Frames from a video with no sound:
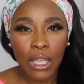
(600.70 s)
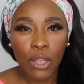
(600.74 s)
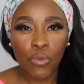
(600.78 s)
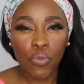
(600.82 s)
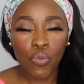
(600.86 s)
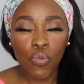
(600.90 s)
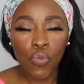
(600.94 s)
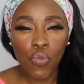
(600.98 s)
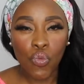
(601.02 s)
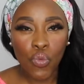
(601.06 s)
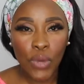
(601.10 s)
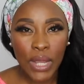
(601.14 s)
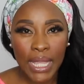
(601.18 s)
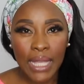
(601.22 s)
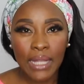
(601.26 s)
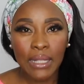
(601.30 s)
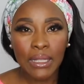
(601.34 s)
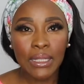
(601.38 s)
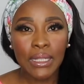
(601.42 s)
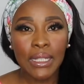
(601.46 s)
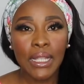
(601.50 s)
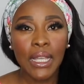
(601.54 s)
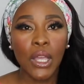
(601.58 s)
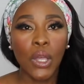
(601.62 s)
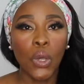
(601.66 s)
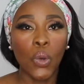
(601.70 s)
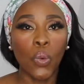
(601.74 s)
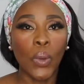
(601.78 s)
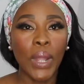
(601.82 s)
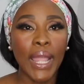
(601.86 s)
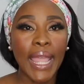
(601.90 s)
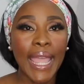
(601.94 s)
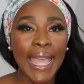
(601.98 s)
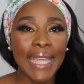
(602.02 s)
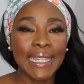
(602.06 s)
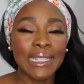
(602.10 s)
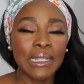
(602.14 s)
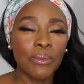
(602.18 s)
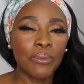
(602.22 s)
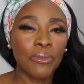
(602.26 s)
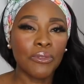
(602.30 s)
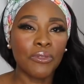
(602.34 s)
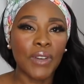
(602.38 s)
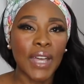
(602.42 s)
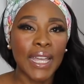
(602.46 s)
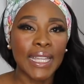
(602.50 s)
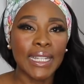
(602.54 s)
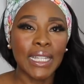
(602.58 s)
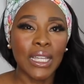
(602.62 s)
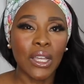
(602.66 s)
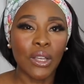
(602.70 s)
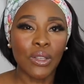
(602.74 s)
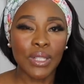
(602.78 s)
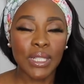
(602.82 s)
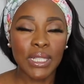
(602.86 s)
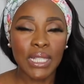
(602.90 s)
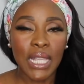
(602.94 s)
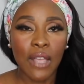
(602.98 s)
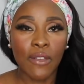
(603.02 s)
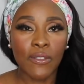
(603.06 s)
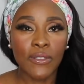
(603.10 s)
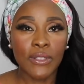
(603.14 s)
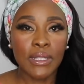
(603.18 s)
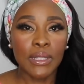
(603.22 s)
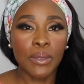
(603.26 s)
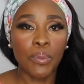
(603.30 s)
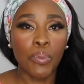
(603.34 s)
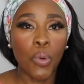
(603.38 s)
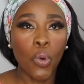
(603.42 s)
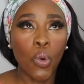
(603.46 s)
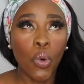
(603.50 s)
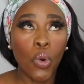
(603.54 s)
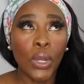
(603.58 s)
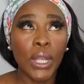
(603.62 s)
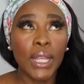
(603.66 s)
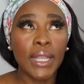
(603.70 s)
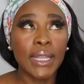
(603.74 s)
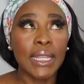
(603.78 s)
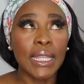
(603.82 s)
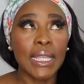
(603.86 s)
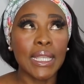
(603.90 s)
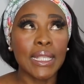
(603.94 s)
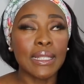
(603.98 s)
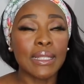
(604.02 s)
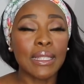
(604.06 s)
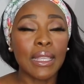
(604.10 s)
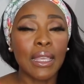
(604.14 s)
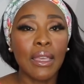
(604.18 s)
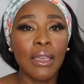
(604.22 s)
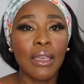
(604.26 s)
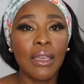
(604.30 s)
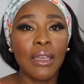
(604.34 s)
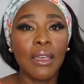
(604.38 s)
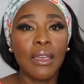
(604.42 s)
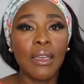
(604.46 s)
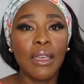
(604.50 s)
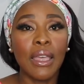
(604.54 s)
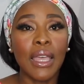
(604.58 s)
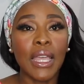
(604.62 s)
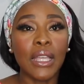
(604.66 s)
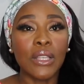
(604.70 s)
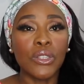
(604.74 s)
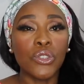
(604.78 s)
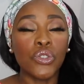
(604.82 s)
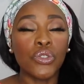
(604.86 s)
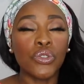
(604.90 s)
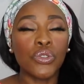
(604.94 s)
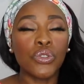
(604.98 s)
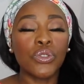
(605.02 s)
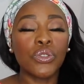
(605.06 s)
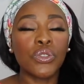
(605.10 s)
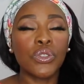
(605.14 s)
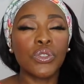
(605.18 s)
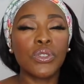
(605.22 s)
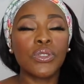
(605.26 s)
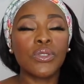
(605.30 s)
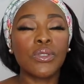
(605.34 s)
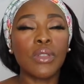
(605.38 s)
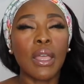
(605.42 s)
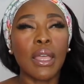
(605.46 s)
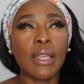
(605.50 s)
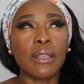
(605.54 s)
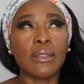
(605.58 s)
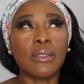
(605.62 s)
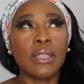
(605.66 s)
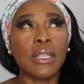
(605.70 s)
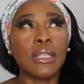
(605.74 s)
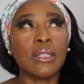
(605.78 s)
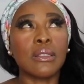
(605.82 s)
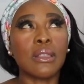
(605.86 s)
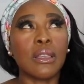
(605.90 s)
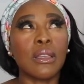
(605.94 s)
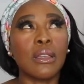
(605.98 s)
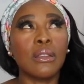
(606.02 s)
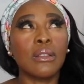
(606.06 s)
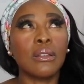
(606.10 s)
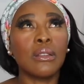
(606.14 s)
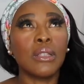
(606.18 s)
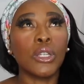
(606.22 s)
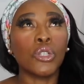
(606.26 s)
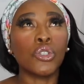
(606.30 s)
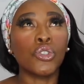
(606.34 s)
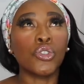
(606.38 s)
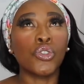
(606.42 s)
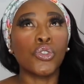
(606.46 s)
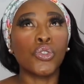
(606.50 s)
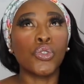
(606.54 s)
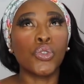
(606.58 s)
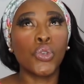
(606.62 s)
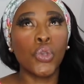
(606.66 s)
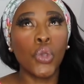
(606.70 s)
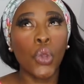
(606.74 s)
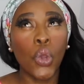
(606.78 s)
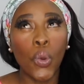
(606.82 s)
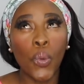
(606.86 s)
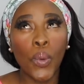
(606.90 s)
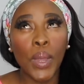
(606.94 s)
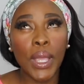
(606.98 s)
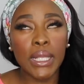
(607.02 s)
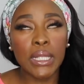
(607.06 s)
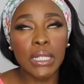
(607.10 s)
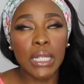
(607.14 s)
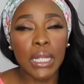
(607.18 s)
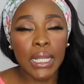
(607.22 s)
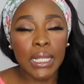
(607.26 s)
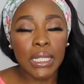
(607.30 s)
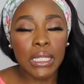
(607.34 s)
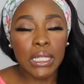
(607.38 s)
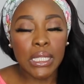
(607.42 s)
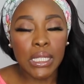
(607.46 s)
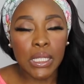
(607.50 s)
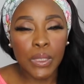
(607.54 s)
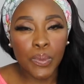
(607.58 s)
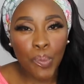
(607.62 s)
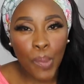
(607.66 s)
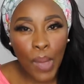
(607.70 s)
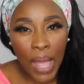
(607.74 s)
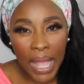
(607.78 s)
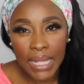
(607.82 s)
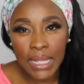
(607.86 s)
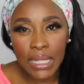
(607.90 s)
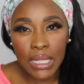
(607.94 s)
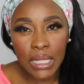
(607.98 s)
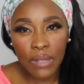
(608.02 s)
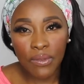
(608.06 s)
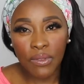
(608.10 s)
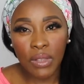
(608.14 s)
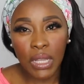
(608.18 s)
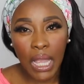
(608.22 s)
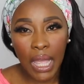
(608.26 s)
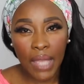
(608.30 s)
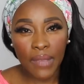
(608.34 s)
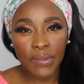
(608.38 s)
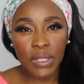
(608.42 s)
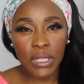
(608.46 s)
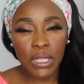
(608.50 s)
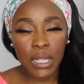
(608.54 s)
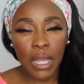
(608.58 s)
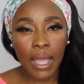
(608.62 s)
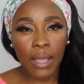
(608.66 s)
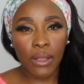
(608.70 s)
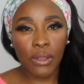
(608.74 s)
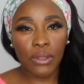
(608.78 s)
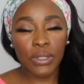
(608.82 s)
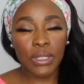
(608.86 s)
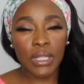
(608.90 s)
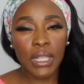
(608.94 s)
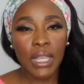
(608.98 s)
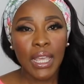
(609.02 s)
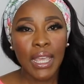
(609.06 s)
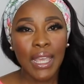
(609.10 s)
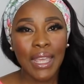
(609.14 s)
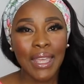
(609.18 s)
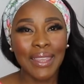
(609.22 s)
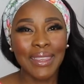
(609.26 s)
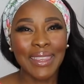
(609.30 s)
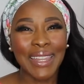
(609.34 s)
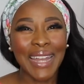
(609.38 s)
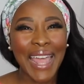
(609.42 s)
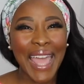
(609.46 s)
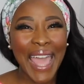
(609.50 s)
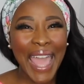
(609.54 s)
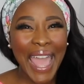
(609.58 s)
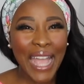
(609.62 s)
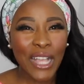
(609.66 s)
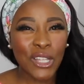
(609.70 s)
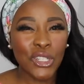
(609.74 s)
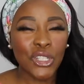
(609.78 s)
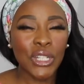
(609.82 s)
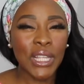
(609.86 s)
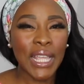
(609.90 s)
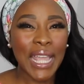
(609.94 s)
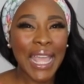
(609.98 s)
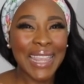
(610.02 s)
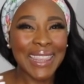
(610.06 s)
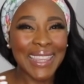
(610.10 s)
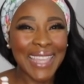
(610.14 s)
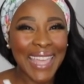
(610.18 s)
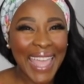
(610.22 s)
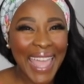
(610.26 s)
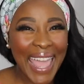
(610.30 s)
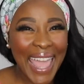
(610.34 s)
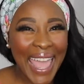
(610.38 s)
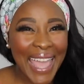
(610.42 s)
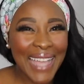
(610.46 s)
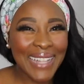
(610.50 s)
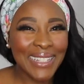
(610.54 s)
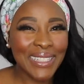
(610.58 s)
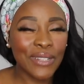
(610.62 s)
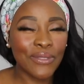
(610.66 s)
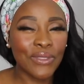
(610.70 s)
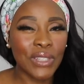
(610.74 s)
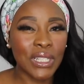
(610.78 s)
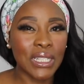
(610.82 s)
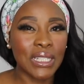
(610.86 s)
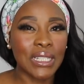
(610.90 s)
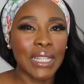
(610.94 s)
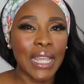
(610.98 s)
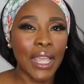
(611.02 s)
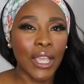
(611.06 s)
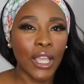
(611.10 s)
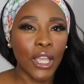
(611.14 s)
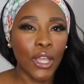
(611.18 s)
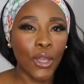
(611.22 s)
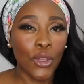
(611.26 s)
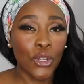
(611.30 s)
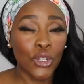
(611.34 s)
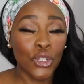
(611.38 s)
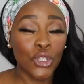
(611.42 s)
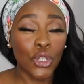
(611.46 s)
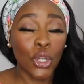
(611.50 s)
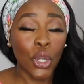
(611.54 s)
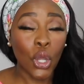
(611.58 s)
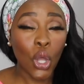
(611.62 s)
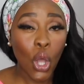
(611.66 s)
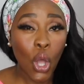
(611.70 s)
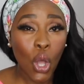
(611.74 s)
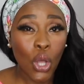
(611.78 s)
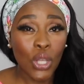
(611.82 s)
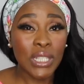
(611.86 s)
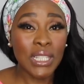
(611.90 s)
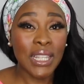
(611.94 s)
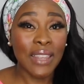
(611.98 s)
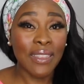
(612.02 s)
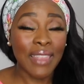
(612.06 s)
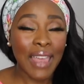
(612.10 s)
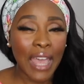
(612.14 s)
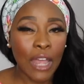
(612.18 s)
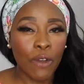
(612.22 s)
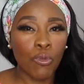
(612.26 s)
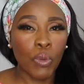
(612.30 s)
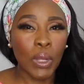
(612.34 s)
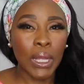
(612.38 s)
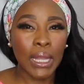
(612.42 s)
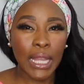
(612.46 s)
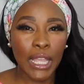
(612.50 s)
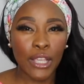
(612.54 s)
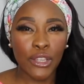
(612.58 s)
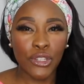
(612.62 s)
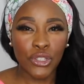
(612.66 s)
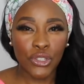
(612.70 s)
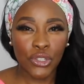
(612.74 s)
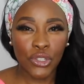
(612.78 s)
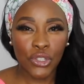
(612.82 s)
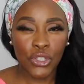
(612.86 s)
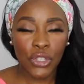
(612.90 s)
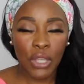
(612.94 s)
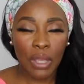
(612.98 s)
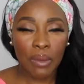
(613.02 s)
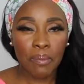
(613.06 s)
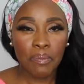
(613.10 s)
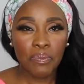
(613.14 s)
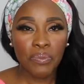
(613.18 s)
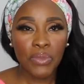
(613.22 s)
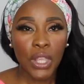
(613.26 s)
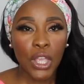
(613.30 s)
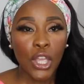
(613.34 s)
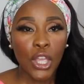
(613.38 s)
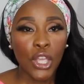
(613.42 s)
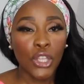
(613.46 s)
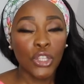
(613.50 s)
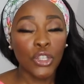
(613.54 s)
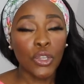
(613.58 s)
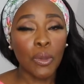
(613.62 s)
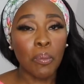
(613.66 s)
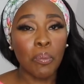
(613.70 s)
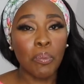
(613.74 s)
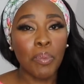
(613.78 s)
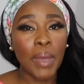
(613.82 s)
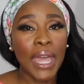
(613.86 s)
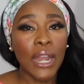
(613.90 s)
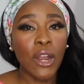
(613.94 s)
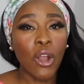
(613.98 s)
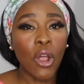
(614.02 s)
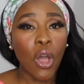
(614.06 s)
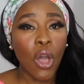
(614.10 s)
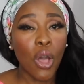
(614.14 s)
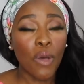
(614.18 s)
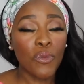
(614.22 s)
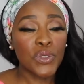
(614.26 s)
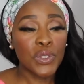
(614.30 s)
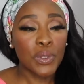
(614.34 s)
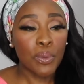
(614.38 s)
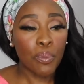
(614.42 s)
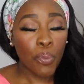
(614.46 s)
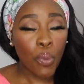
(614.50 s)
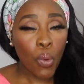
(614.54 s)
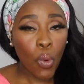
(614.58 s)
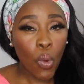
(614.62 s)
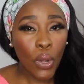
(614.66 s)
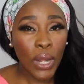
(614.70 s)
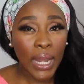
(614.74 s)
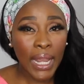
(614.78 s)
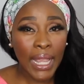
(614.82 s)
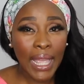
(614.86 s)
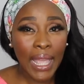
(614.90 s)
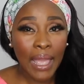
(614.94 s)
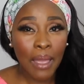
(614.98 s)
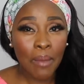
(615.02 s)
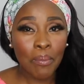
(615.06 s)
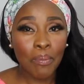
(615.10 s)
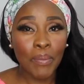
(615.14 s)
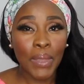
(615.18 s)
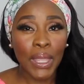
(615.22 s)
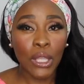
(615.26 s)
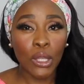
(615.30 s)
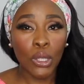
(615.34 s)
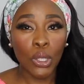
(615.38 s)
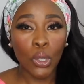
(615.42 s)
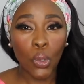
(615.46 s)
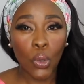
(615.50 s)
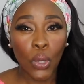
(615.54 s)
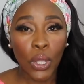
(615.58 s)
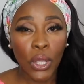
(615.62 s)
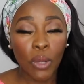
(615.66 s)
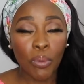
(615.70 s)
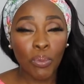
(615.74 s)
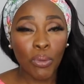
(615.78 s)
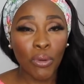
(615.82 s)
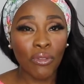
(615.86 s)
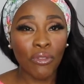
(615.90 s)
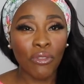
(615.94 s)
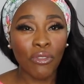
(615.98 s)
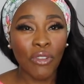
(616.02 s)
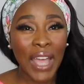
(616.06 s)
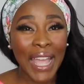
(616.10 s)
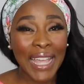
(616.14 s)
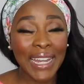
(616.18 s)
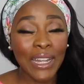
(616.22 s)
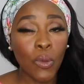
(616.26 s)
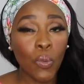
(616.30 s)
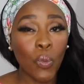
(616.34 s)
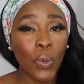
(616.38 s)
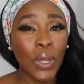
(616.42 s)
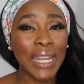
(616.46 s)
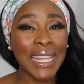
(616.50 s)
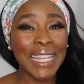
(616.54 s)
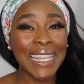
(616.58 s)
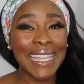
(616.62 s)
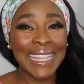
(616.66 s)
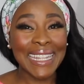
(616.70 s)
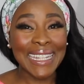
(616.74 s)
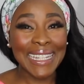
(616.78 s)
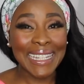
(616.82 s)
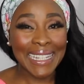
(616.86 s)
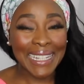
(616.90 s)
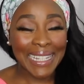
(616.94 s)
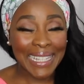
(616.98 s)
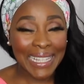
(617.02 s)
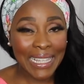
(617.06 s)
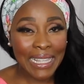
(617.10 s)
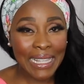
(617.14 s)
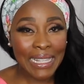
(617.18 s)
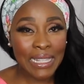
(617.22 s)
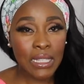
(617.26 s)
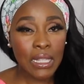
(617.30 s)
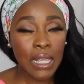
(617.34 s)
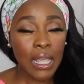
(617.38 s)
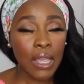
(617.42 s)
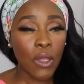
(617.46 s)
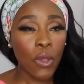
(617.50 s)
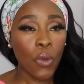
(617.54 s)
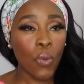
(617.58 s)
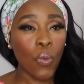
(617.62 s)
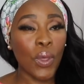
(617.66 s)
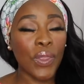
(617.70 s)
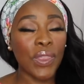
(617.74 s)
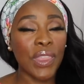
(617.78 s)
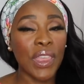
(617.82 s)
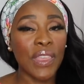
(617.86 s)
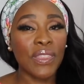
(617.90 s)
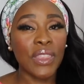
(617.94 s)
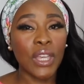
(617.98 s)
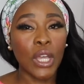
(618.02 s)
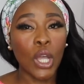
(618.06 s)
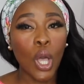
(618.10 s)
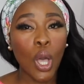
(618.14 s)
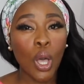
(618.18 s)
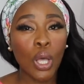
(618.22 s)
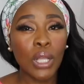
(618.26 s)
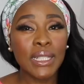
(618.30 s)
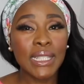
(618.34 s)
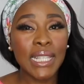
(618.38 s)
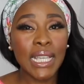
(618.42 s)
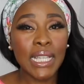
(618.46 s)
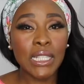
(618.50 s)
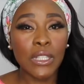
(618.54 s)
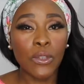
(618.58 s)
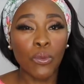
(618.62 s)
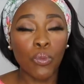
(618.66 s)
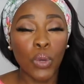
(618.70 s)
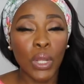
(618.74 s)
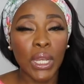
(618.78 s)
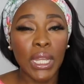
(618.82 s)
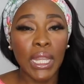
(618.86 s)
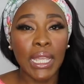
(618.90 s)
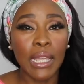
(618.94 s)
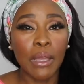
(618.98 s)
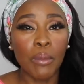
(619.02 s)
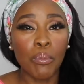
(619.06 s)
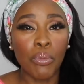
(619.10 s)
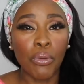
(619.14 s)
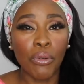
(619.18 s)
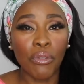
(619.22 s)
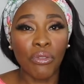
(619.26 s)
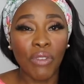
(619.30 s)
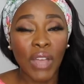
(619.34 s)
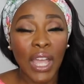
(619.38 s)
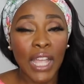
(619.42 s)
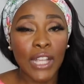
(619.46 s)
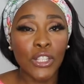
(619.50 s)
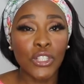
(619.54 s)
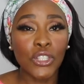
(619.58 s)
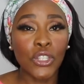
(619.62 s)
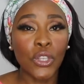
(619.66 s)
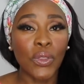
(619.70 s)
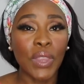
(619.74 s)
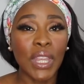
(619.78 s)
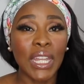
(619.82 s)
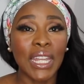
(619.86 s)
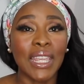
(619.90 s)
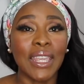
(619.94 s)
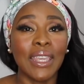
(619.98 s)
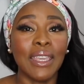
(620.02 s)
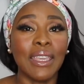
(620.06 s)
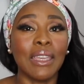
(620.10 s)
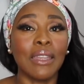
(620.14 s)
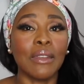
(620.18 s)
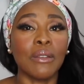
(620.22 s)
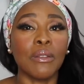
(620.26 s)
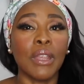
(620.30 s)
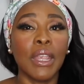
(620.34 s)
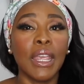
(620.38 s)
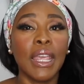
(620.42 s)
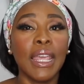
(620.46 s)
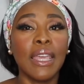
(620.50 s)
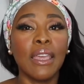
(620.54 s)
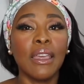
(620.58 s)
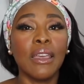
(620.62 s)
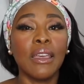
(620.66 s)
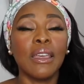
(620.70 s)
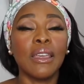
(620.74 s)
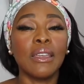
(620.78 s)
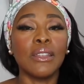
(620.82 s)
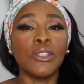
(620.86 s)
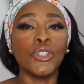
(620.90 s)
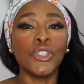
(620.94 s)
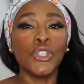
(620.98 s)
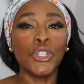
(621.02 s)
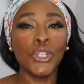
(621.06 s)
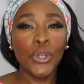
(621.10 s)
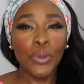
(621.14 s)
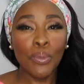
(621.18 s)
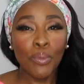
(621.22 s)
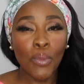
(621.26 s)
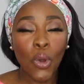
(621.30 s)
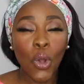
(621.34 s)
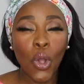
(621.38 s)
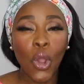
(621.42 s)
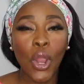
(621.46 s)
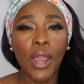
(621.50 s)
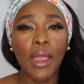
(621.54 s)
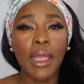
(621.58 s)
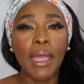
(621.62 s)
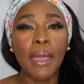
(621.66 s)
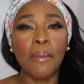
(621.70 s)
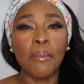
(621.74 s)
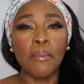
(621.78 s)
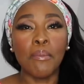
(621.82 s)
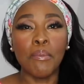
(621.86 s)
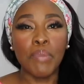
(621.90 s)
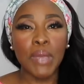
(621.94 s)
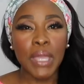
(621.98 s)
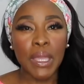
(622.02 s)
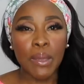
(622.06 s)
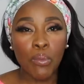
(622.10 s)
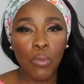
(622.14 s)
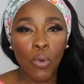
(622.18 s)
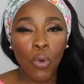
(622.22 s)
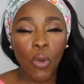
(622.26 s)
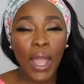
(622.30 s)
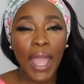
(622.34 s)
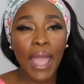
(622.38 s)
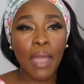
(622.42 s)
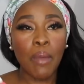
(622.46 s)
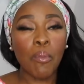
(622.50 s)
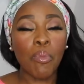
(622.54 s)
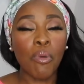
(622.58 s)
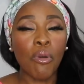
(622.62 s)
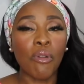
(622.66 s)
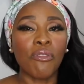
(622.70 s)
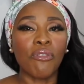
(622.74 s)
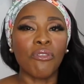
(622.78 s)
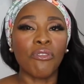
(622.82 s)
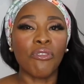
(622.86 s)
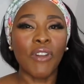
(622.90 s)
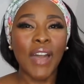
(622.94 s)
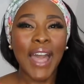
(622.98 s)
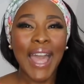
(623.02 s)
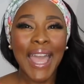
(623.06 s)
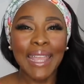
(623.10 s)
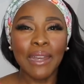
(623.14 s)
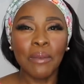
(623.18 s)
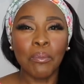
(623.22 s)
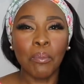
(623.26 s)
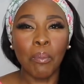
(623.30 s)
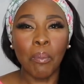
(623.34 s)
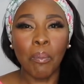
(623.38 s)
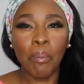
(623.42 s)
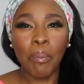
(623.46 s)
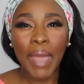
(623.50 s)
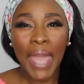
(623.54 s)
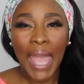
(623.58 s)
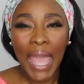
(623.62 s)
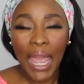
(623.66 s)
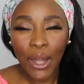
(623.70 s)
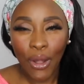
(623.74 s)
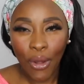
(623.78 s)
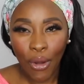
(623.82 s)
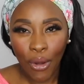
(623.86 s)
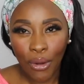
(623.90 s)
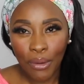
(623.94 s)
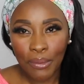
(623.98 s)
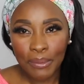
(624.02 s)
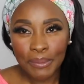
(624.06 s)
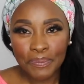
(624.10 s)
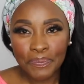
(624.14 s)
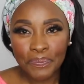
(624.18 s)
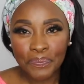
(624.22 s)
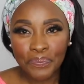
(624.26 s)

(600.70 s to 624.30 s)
and real. We end up finding ourselves supporting these these luxurious and expensive lifestyles that are actually at the end of the day going to cost that relationship. You're better off supporting him, being loyal, providing what he needs within the context of what he can provide so that he can do more and be more and provide better